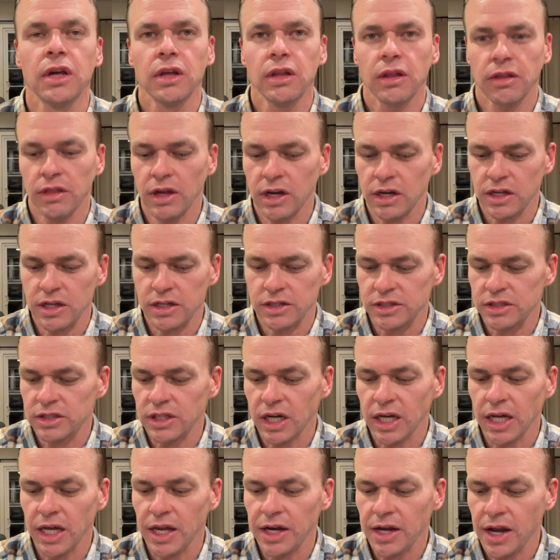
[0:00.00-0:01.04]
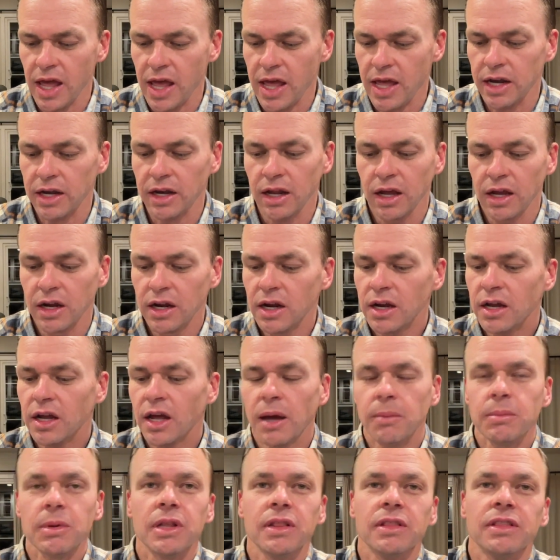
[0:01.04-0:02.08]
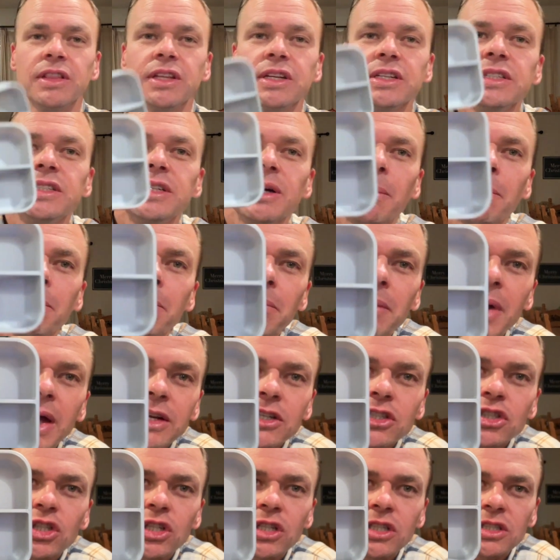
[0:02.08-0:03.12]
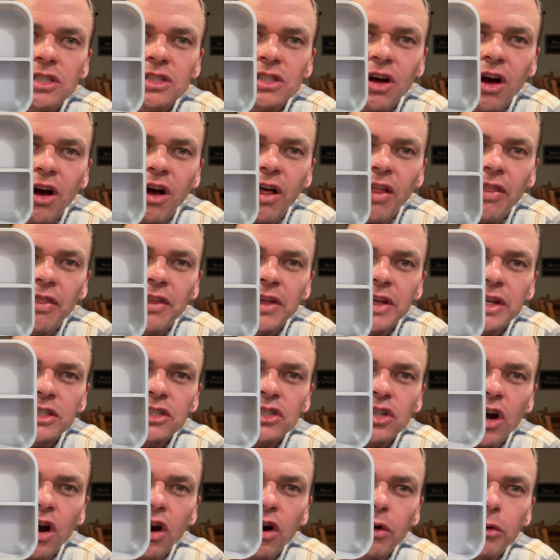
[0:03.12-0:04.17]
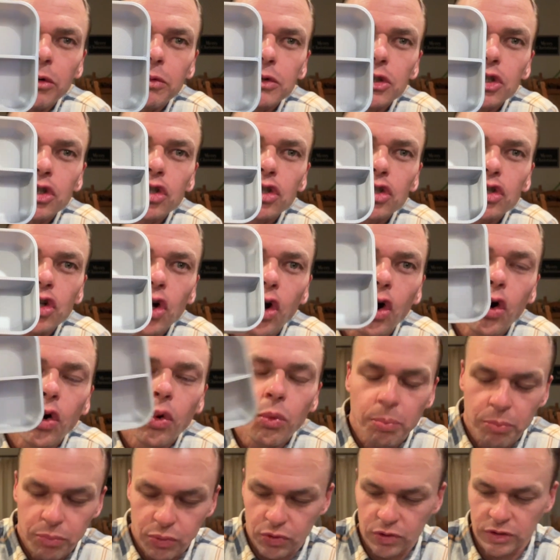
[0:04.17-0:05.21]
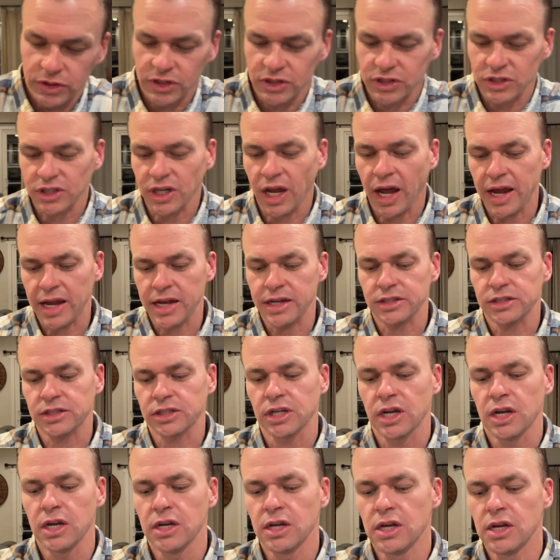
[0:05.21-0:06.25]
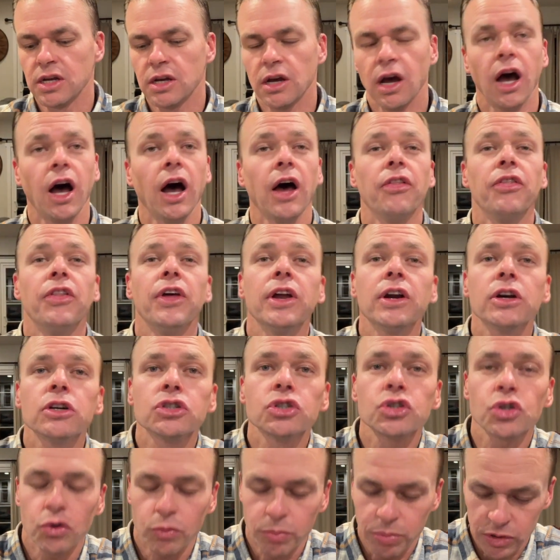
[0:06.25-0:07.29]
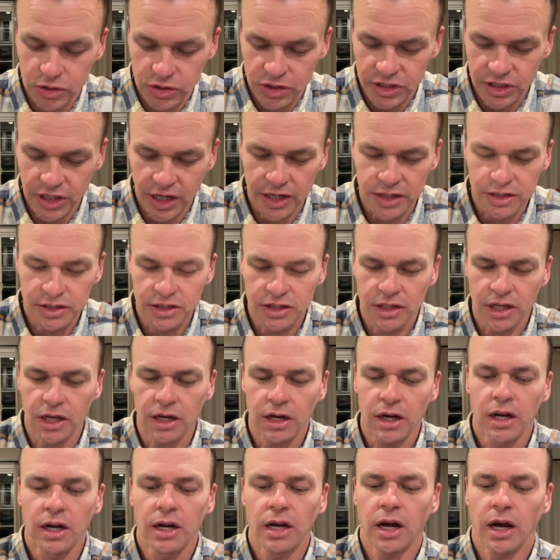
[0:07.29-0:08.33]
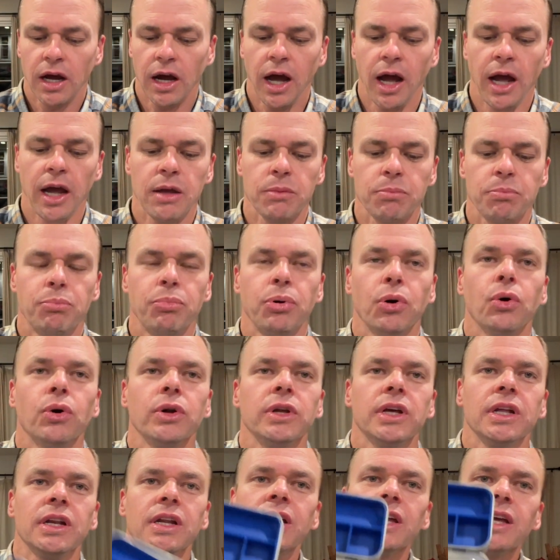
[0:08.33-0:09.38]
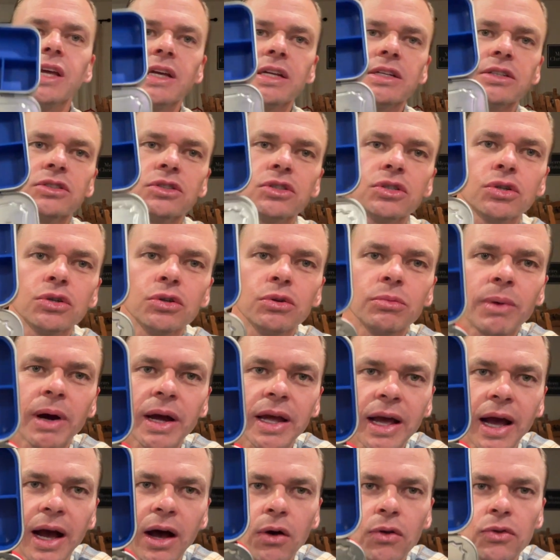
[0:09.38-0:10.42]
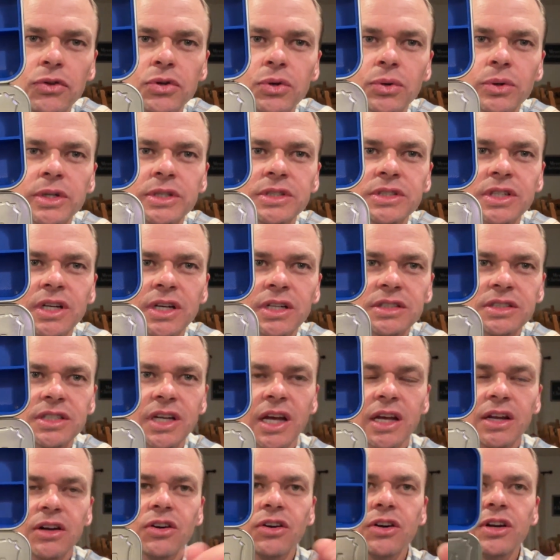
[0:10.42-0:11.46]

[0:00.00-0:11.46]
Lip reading: that he's done. And I mean, the dimensions on this are so precise. They are so precise that I put it into my Altoids container